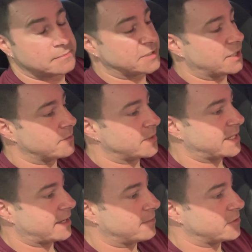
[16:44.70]
You know, we've
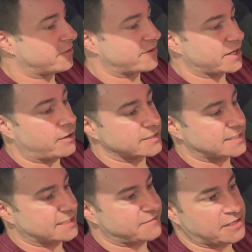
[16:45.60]
got a very high
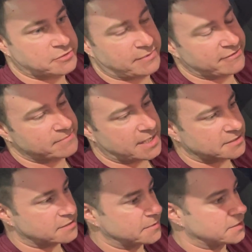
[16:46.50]
satisfaction rate from
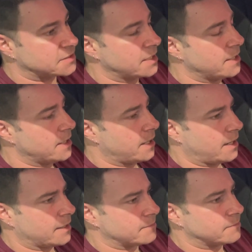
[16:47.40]
customers.
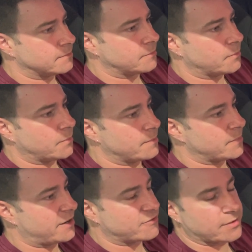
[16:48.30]
I
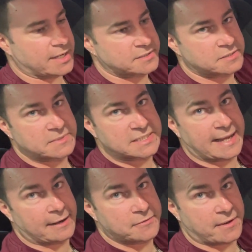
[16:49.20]
mean, I've got customers
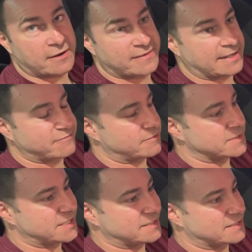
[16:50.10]
now that I've had from
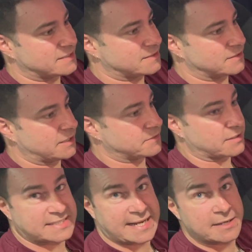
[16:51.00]
since, you know,
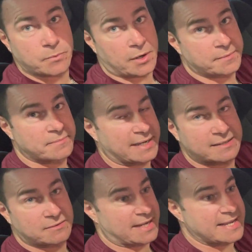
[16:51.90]
like day one, back
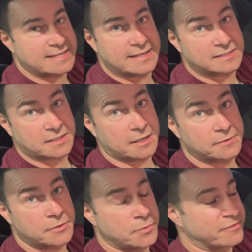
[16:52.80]
like 8 years ago,
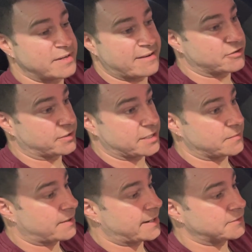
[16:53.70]
who have never gone
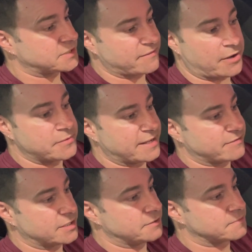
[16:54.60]
anywhere else. They've only ever
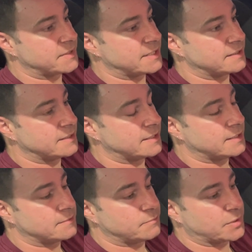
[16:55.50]
used me
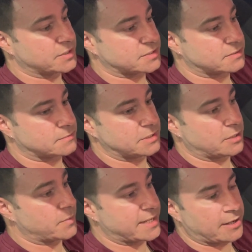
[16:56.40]
because, you know,
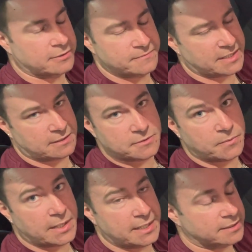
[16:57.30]
we get on, they like the
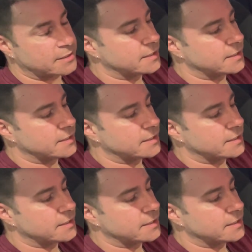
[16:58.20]
work.